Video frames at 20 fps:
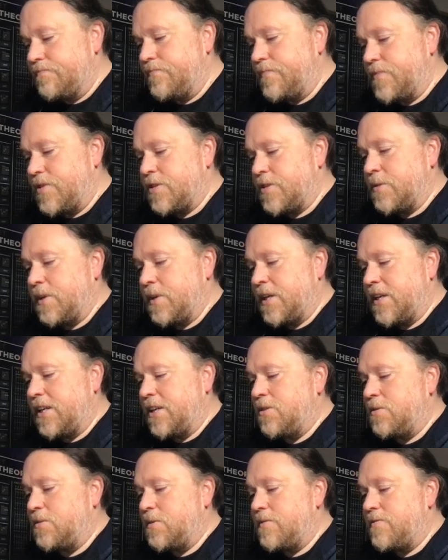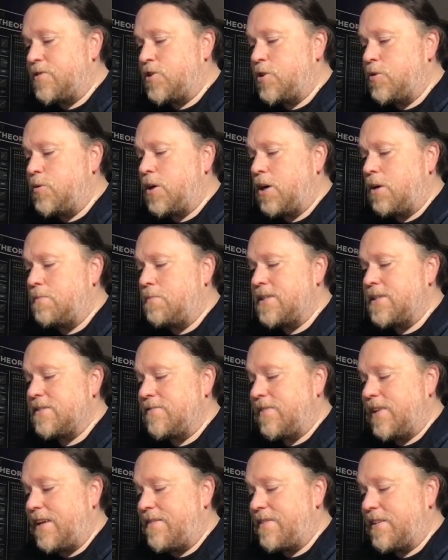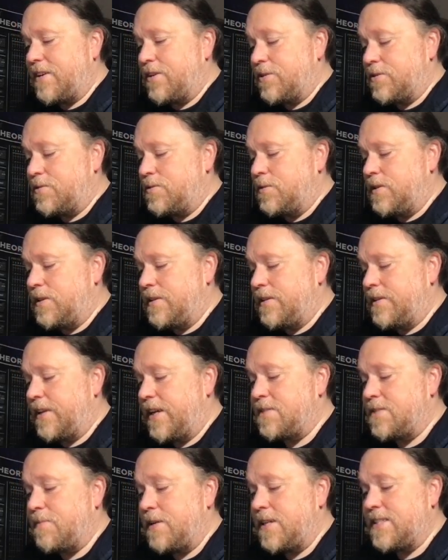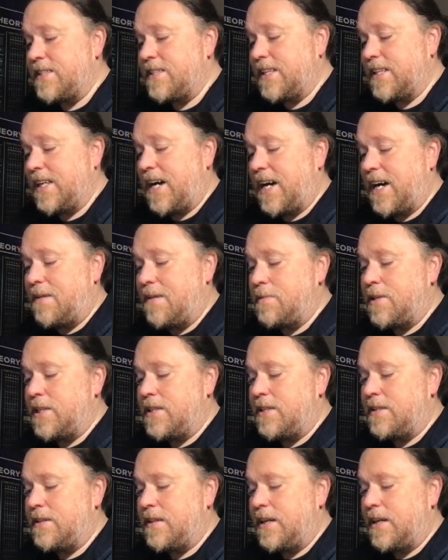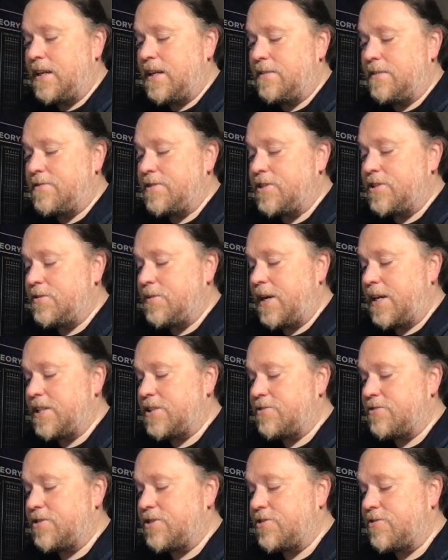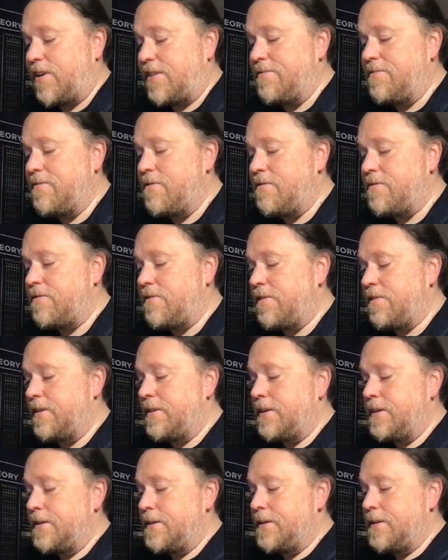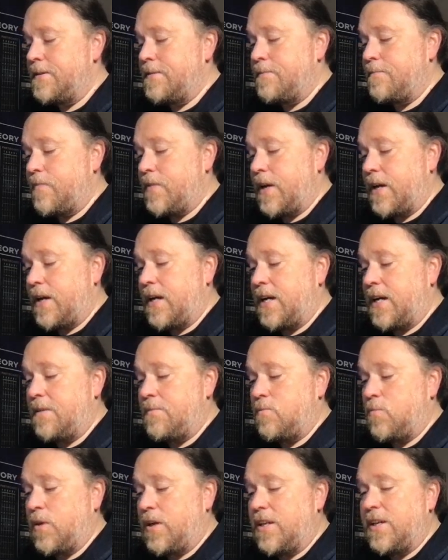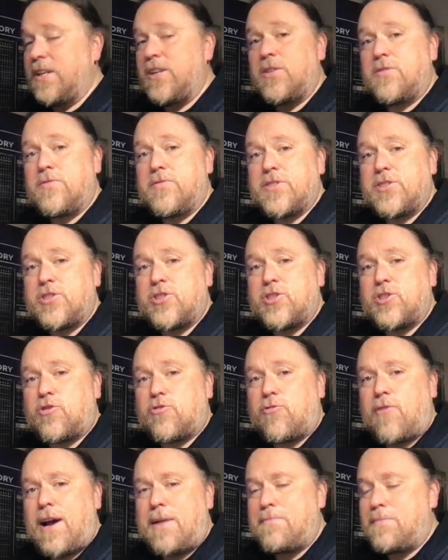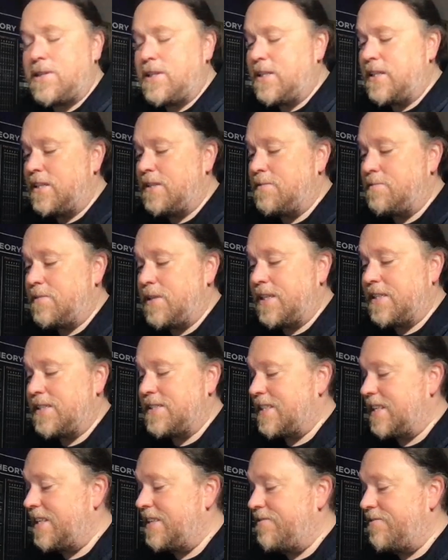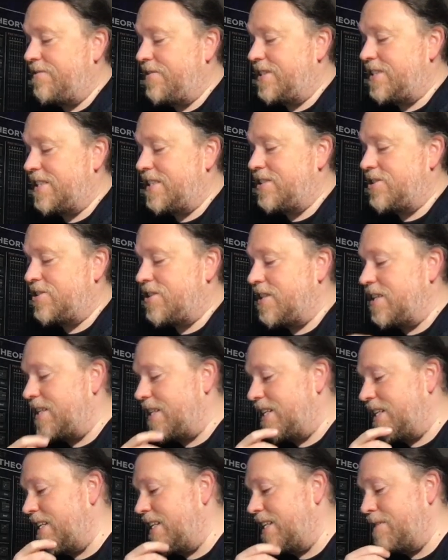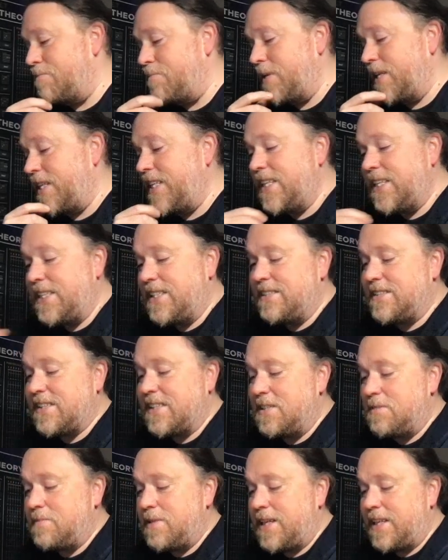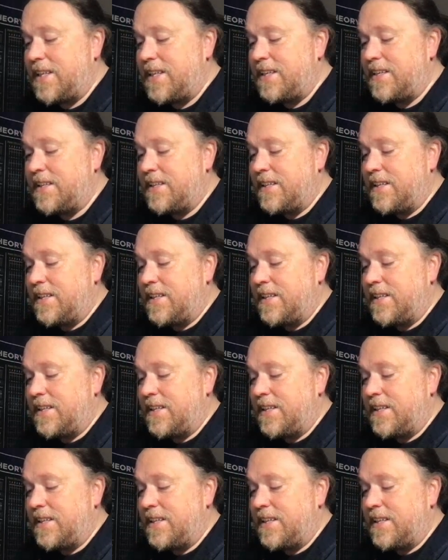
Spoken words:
So we're going to go with 2 copies of Leather Coat. That's basically armor for 2 extra strength. We're going to go for Scrapper because I envisage that Pete is going to be,